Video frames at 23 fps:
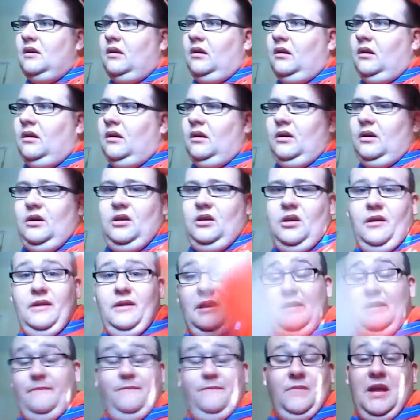Oh, God.
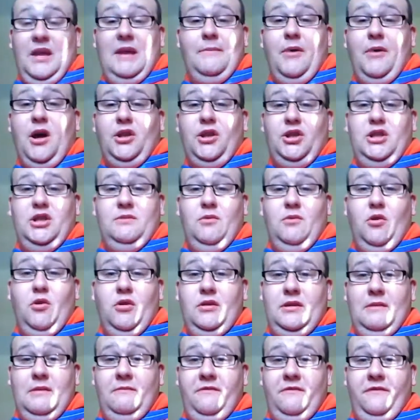He, he botches
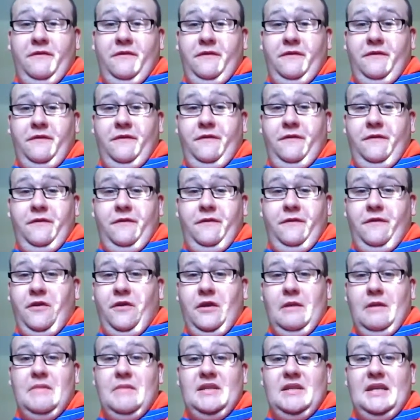more than
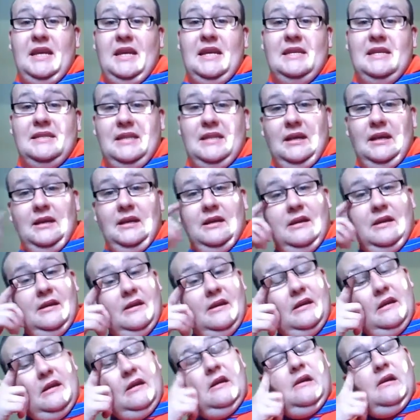fucking Batista.
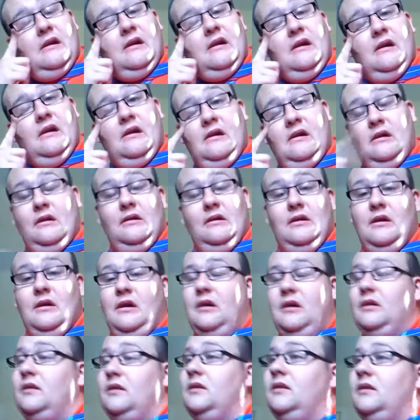Oh,
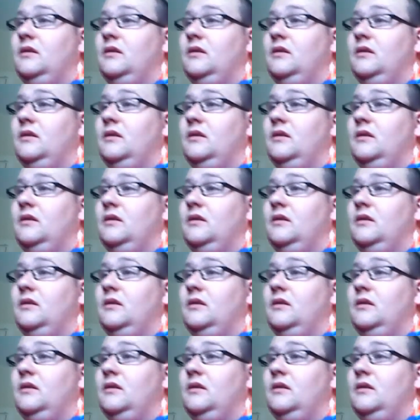God.